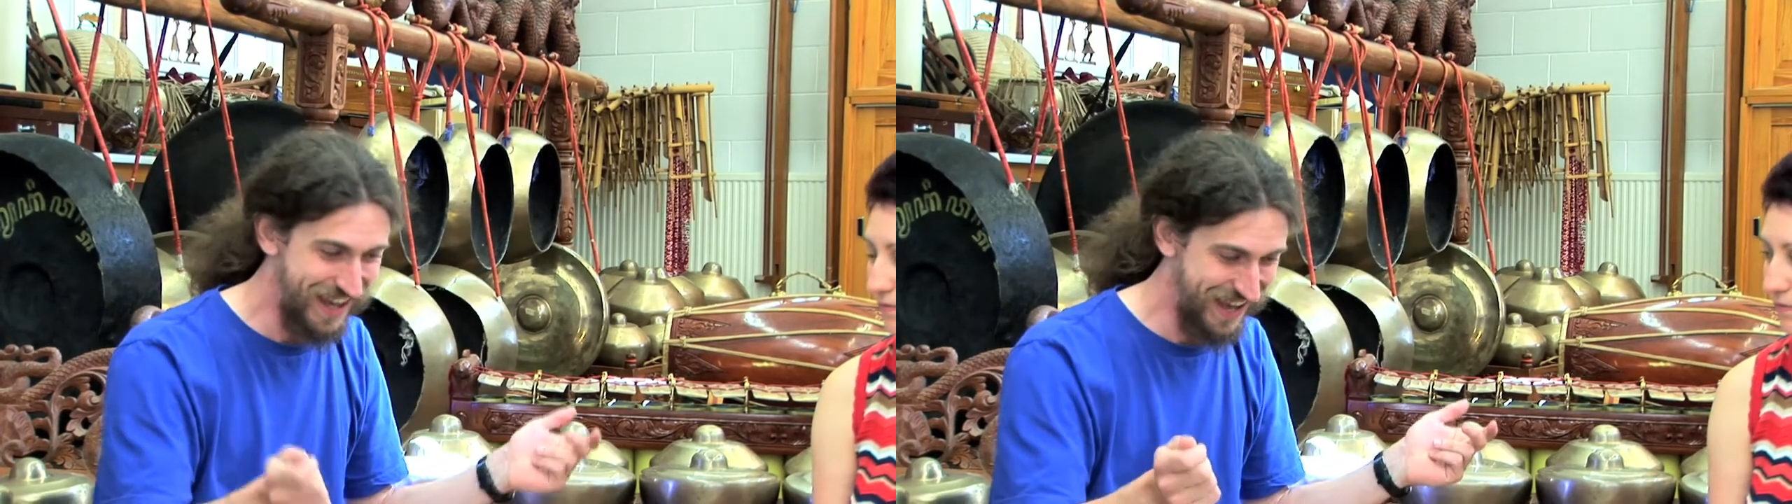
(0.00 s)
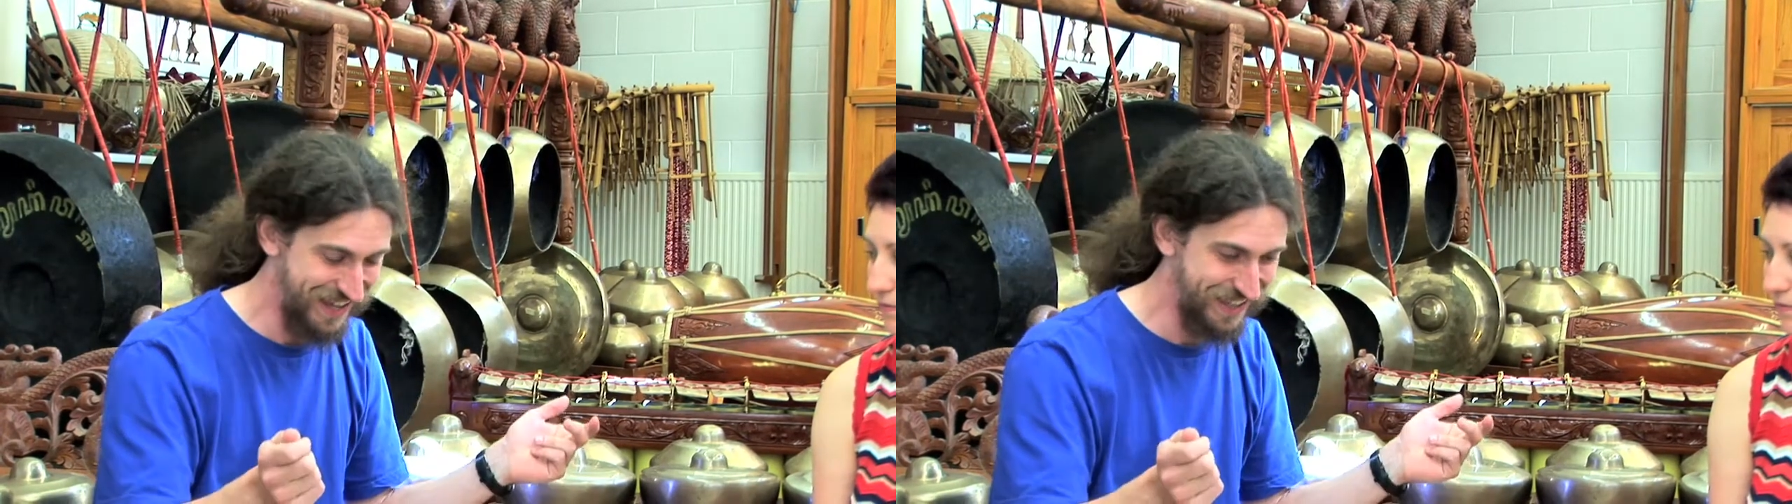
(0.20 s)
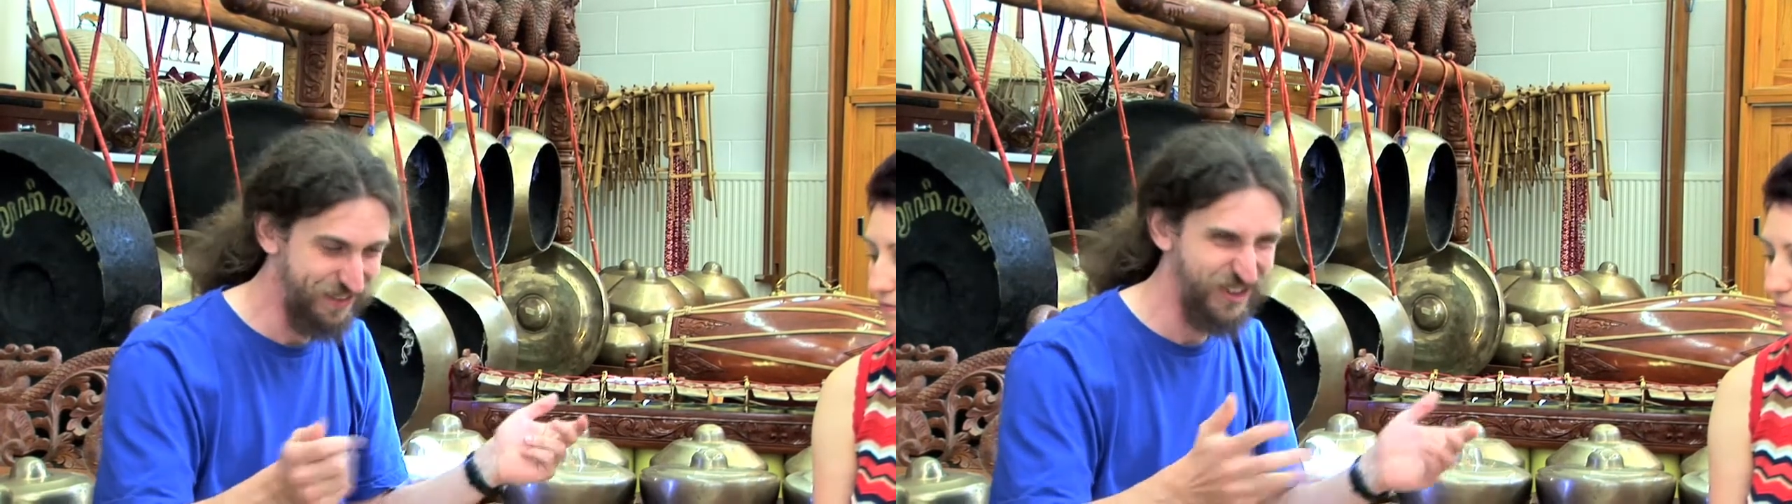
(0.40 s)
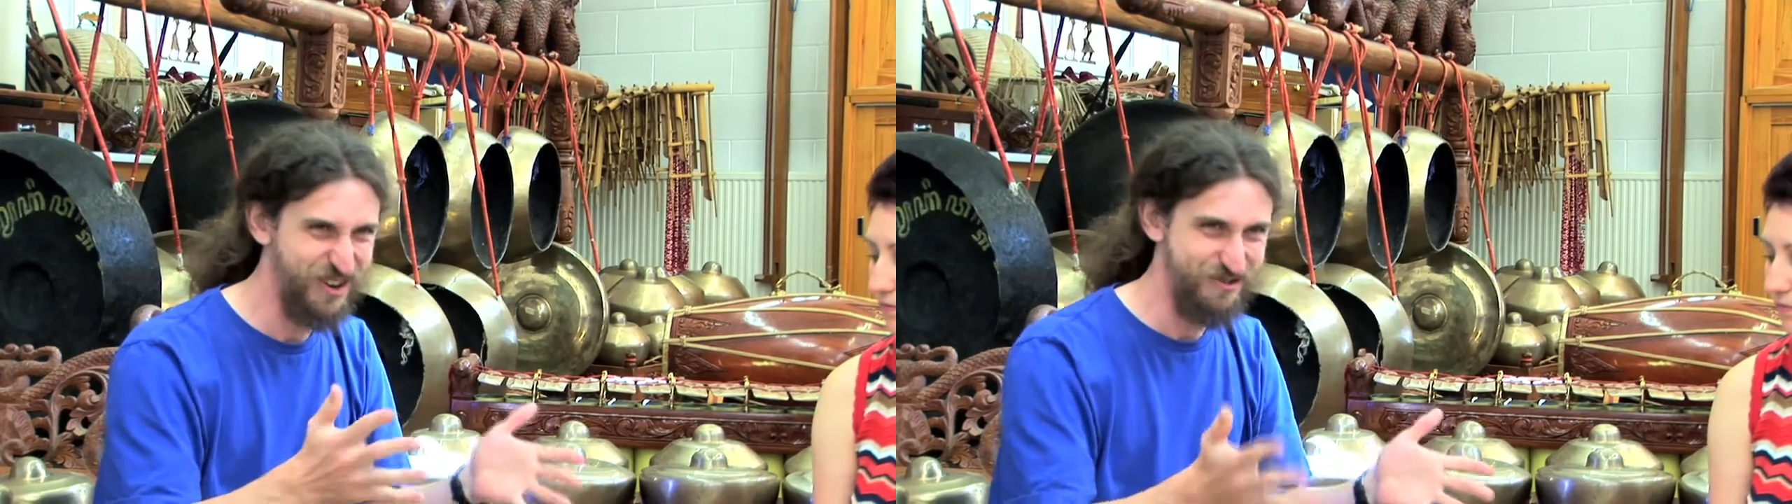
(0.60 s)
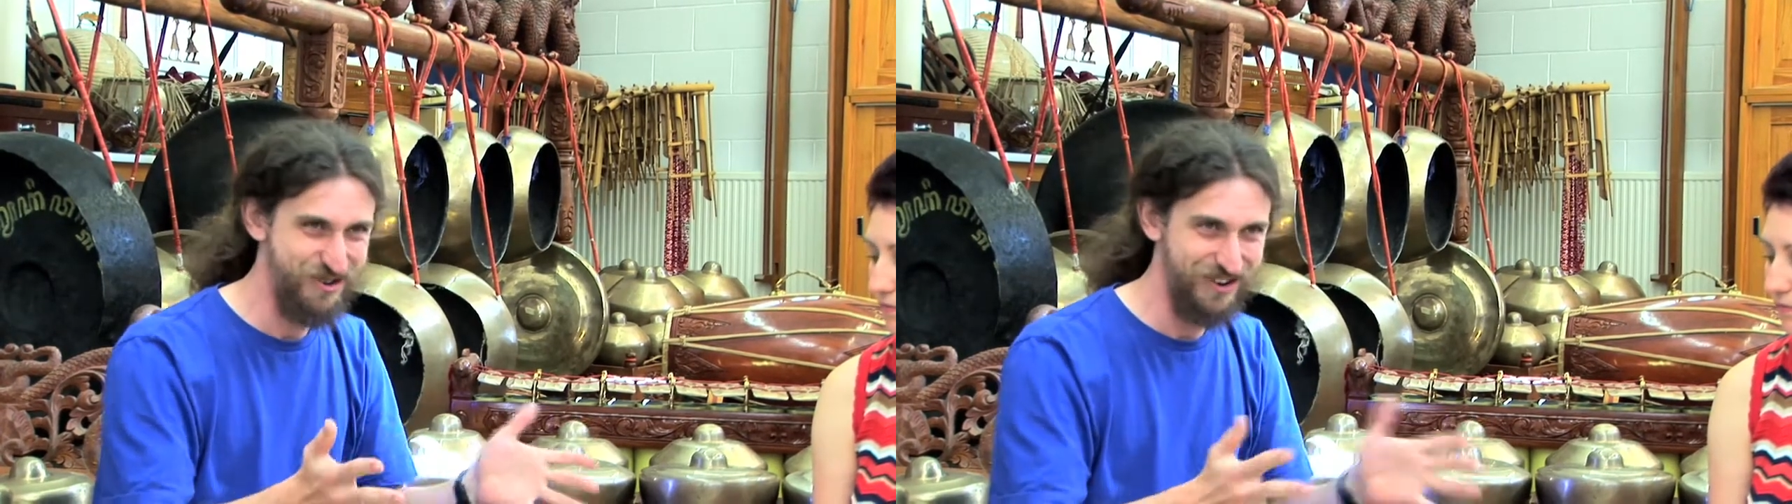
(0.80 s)
and if you
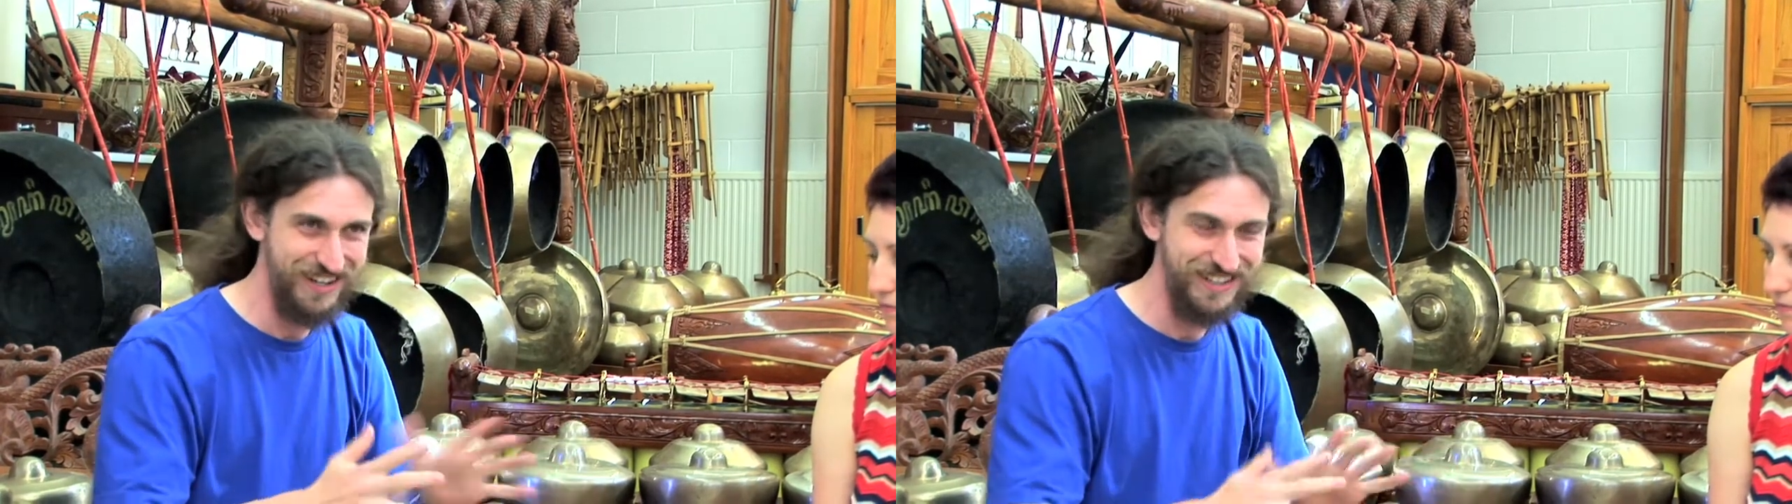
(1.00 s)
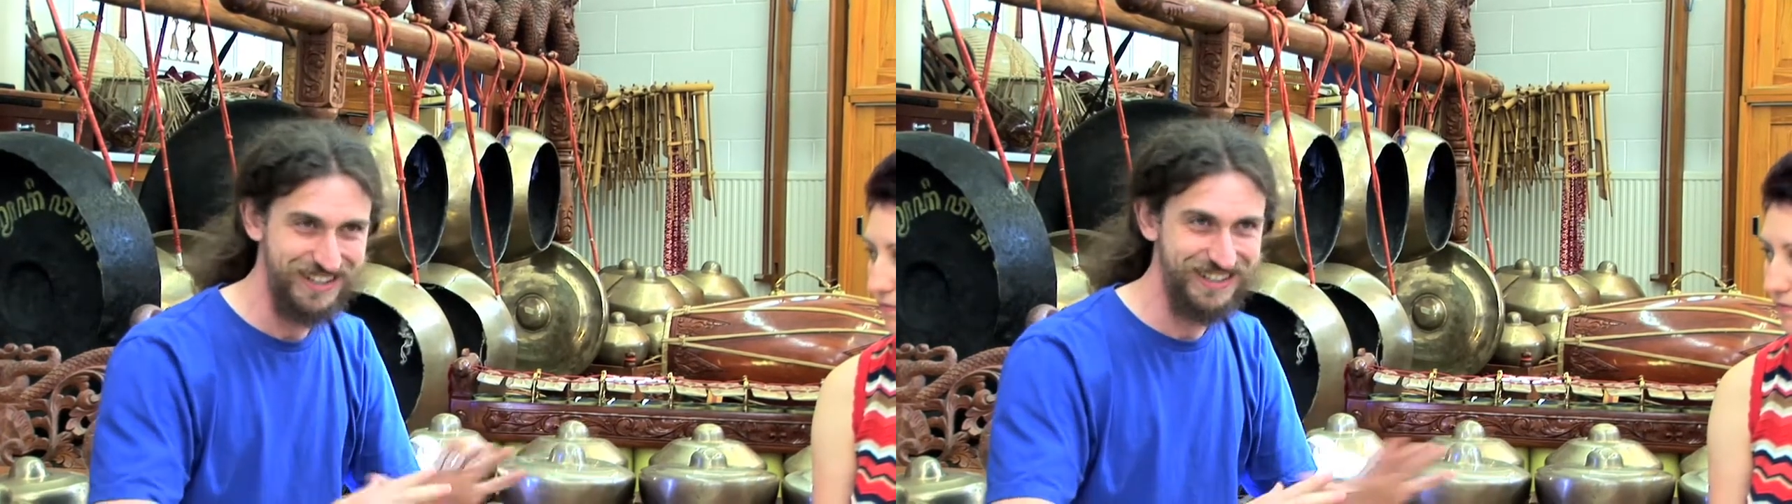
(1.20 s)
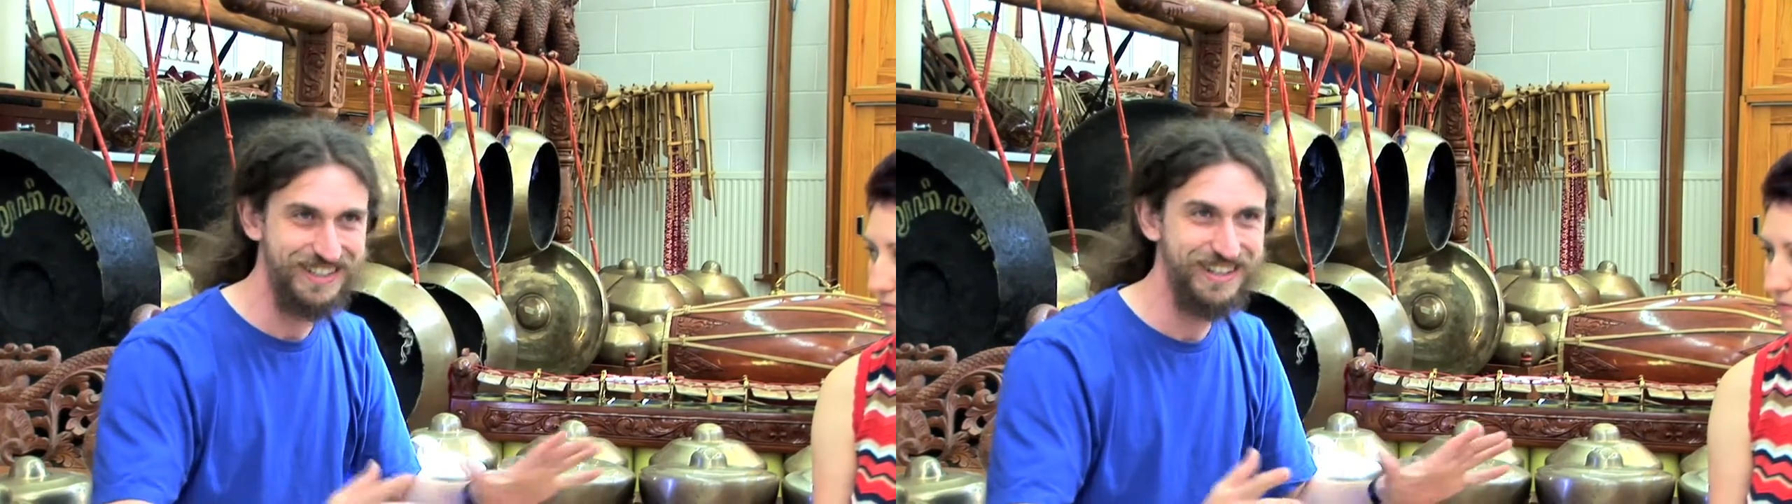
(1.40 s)
go wrong, it's